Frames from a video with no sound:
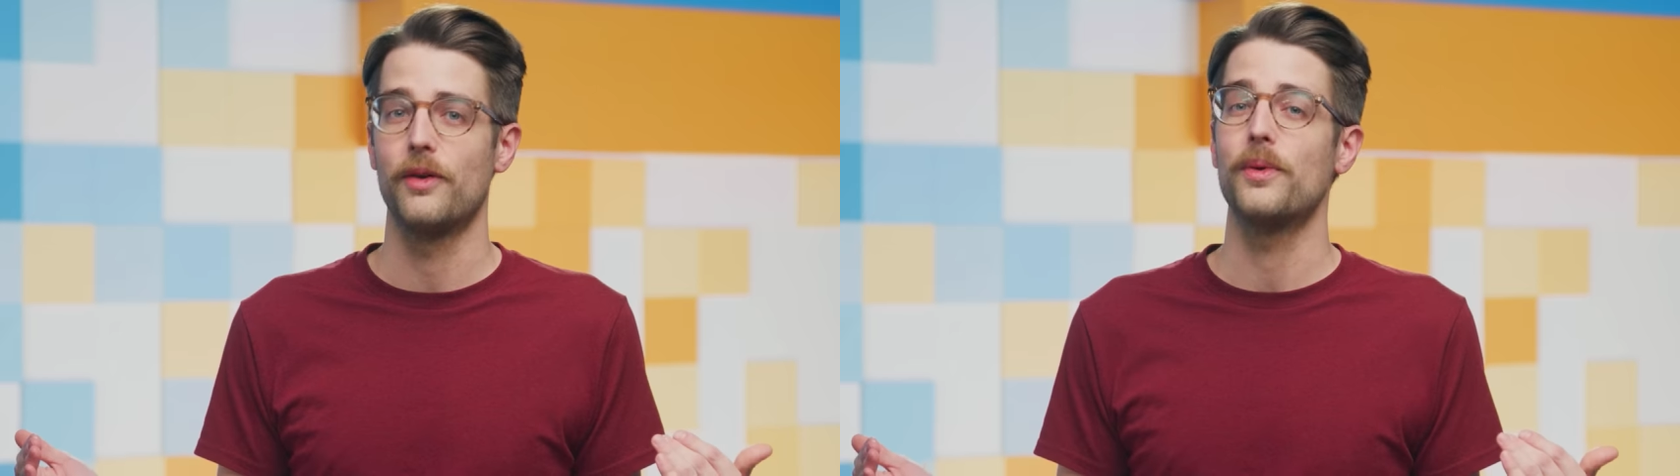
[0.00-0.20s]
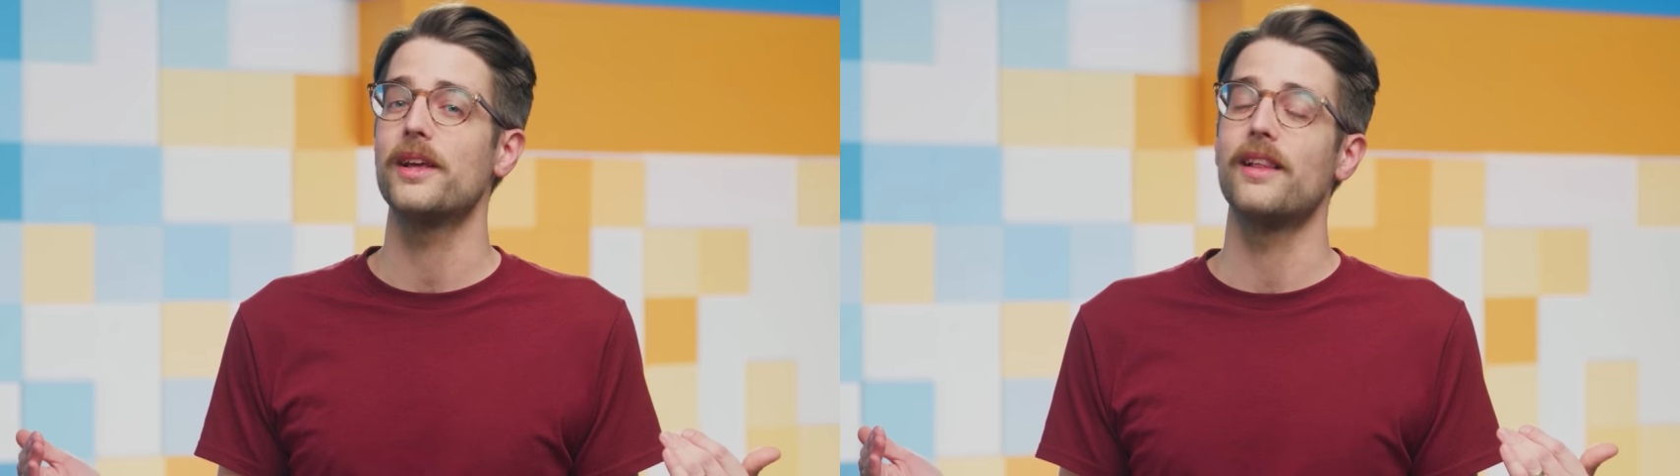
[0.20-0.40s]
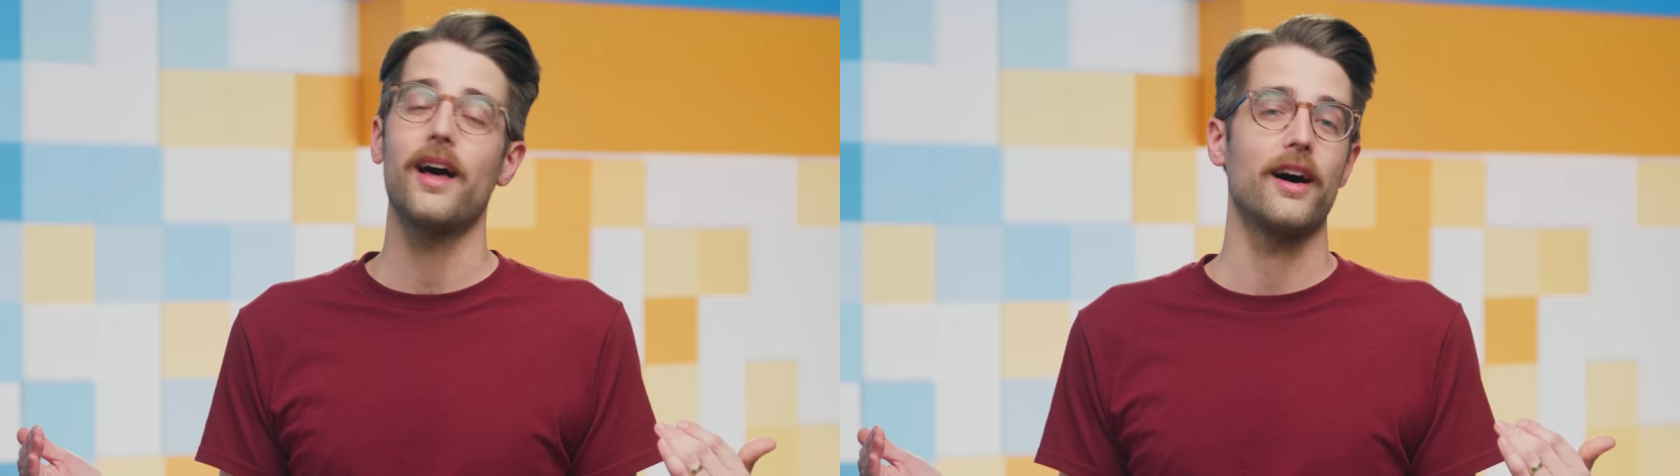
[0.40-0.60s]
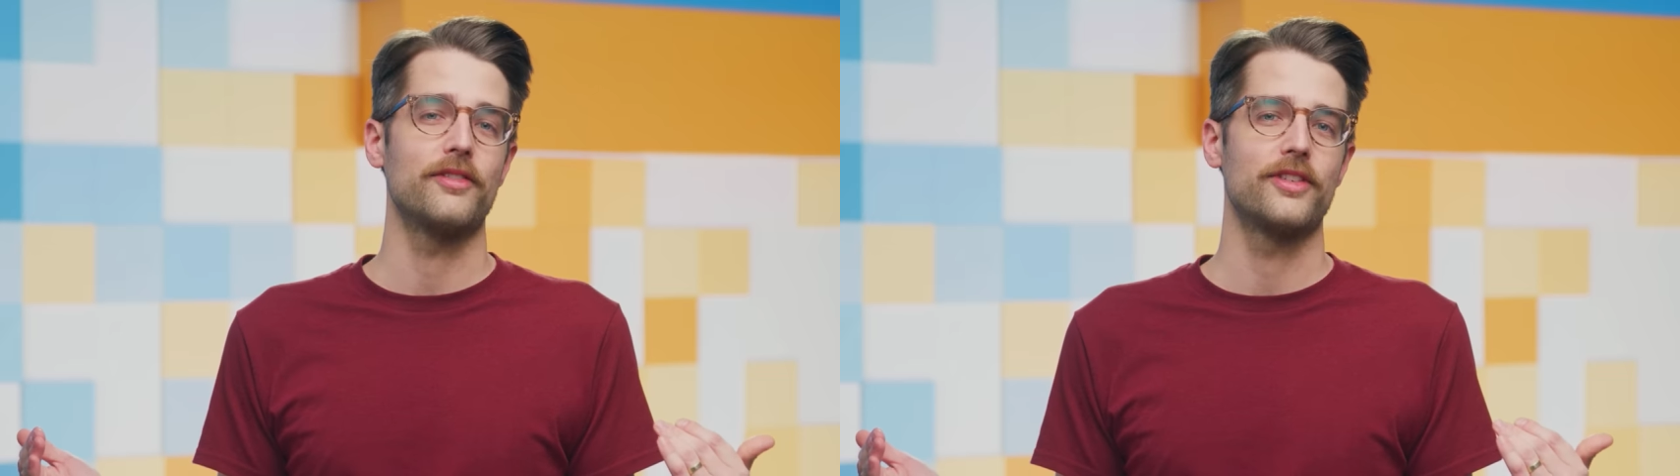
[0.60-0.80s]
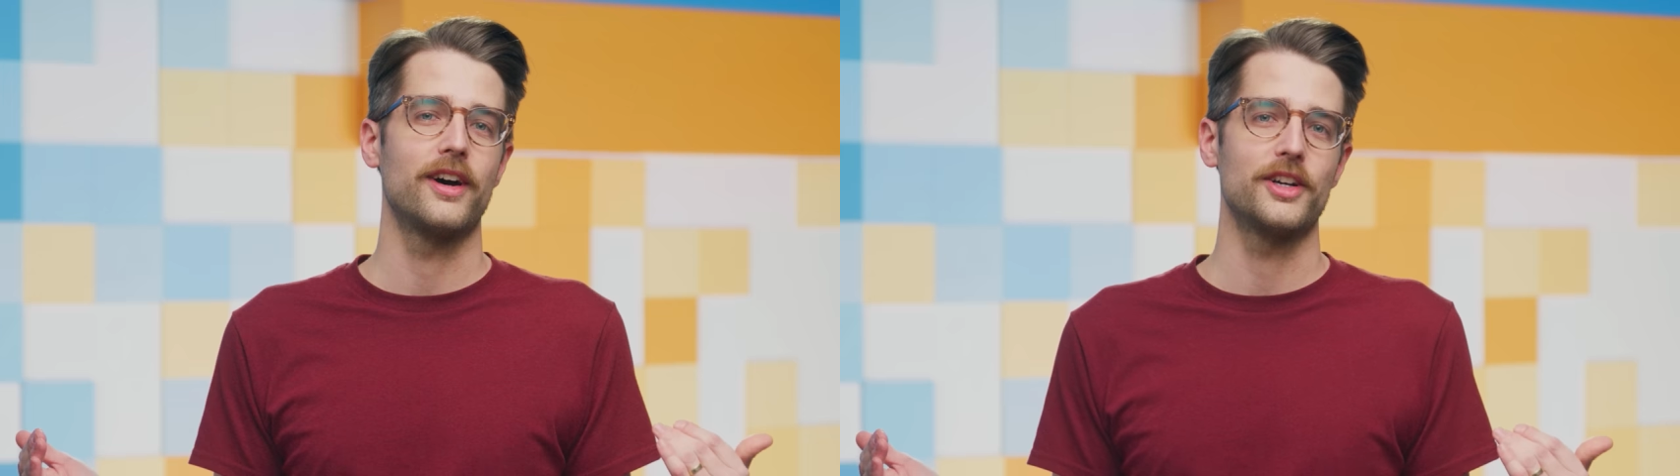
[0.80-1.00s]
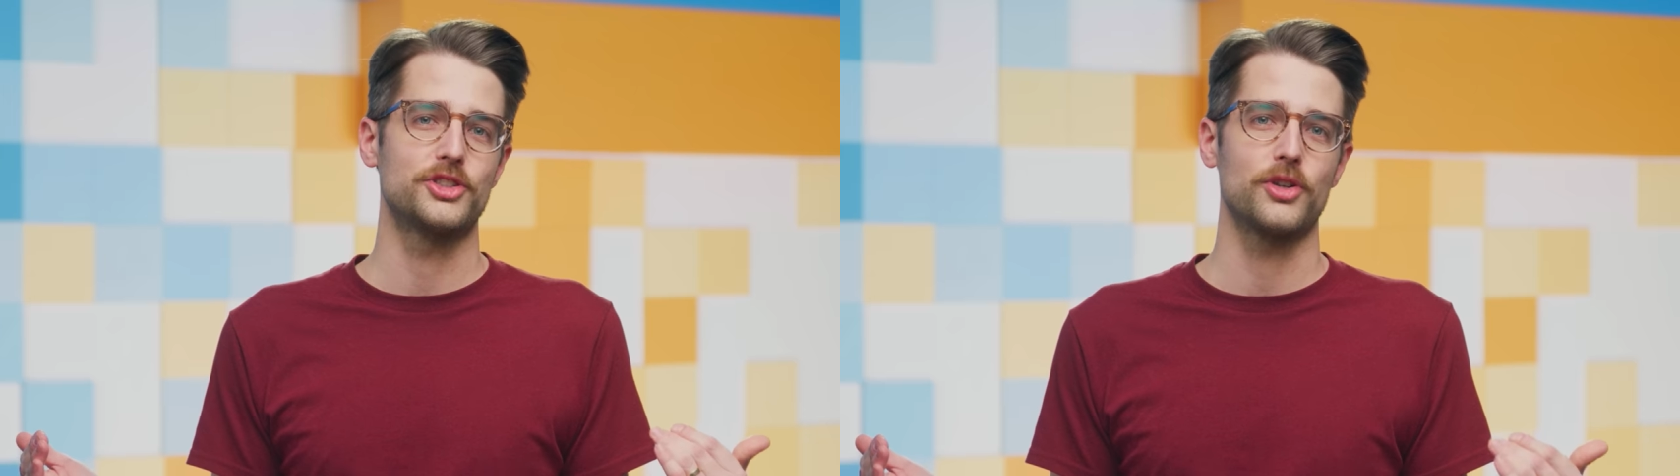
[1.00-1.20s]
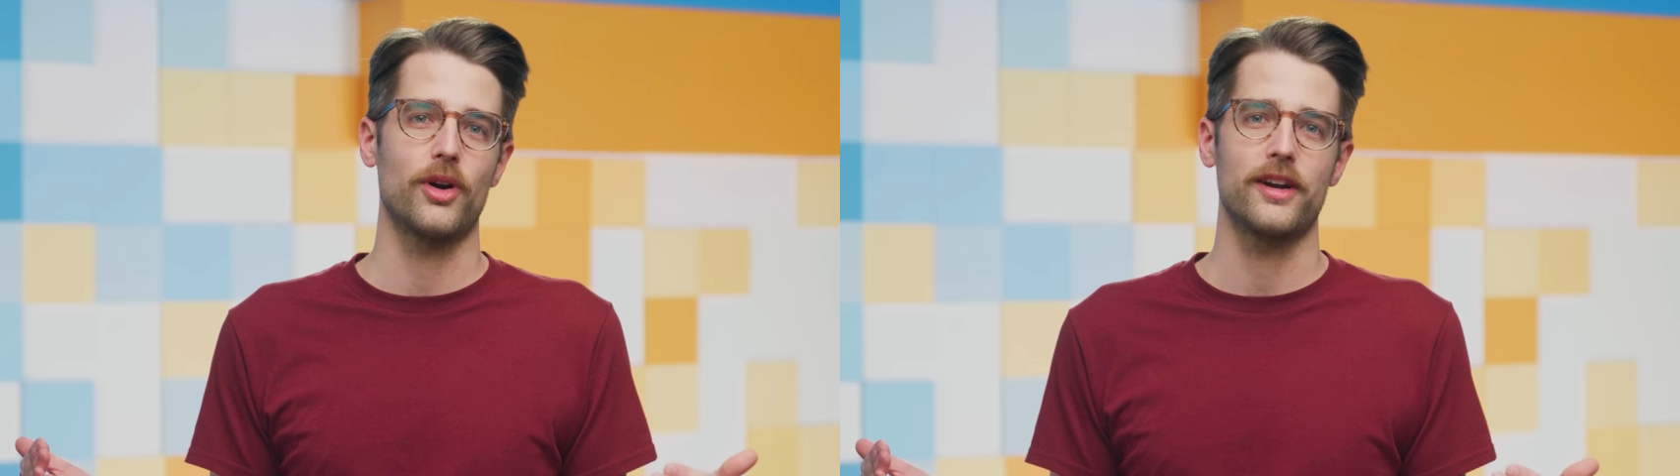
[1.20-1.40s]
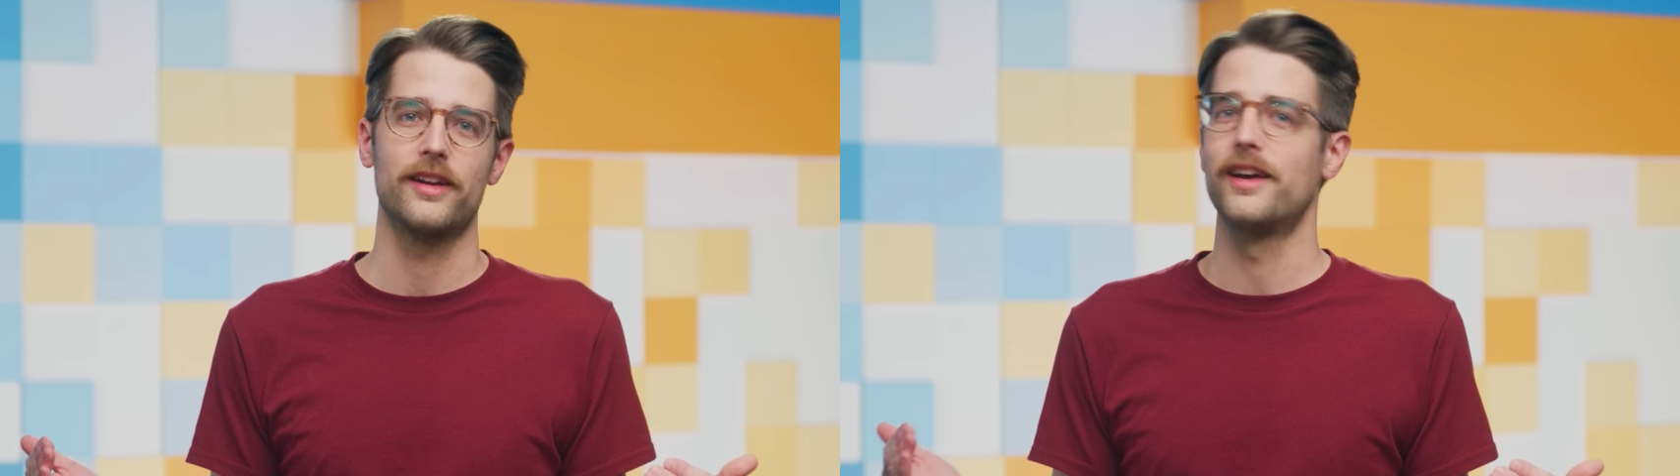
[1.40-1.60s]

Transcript: We love a short,